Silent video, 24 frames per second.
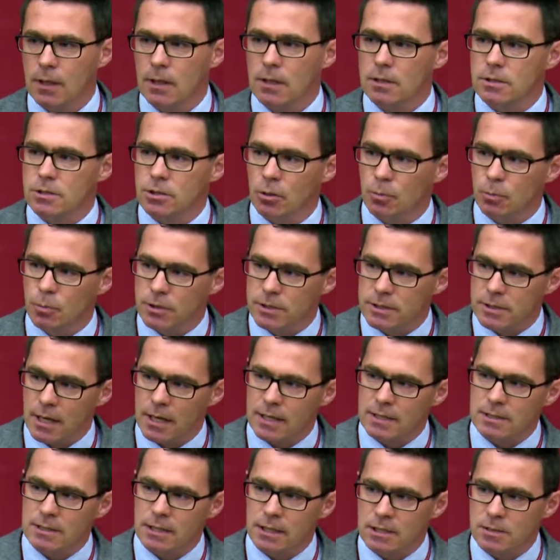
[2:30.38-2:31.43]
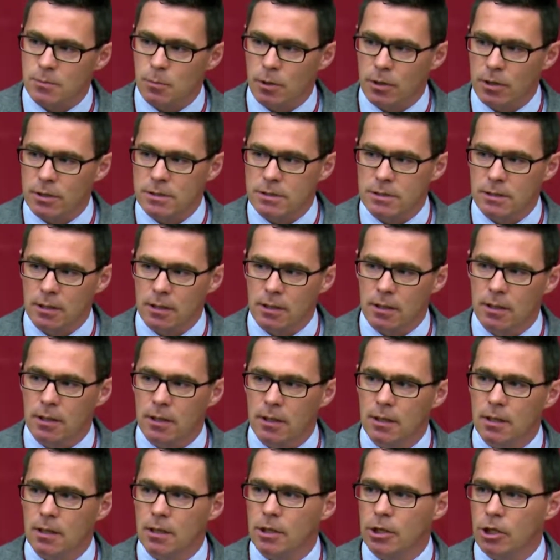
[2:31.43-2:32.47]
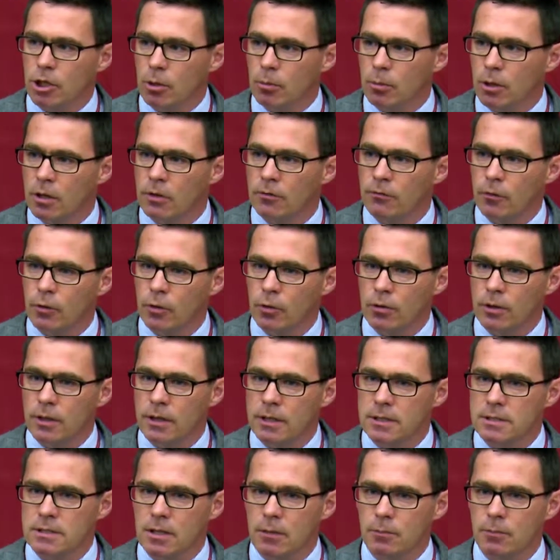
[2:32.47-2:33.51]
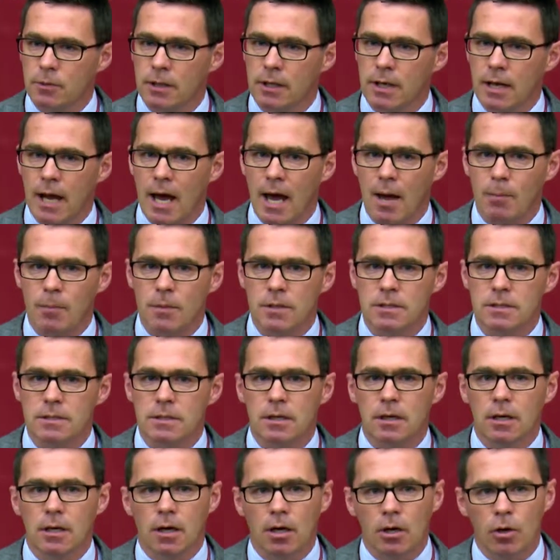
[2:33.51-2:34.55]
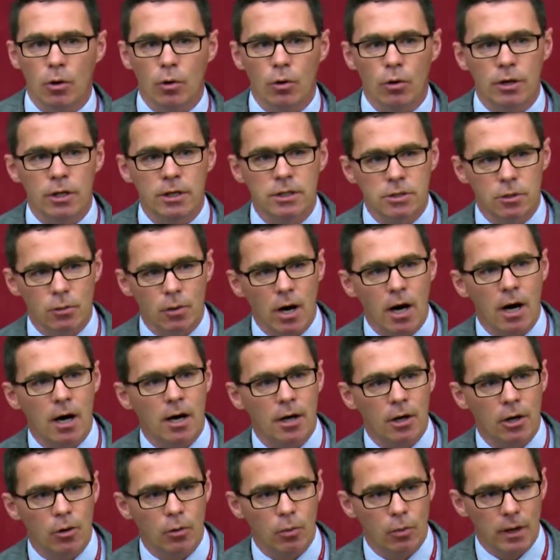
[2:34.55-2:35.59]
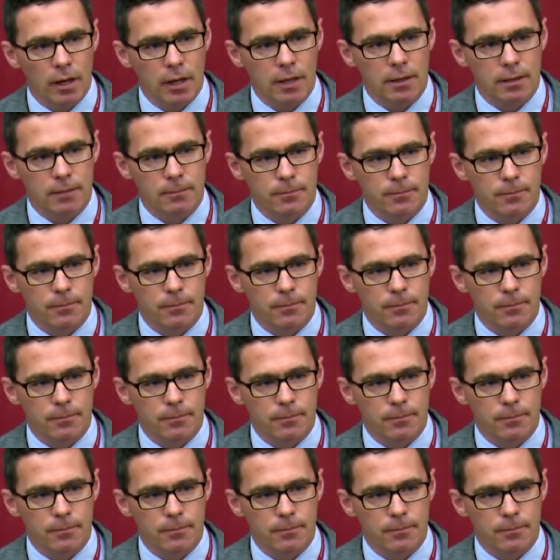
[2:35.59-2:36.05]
So precisely as personal, human unfolding is something that happens according to a higher way.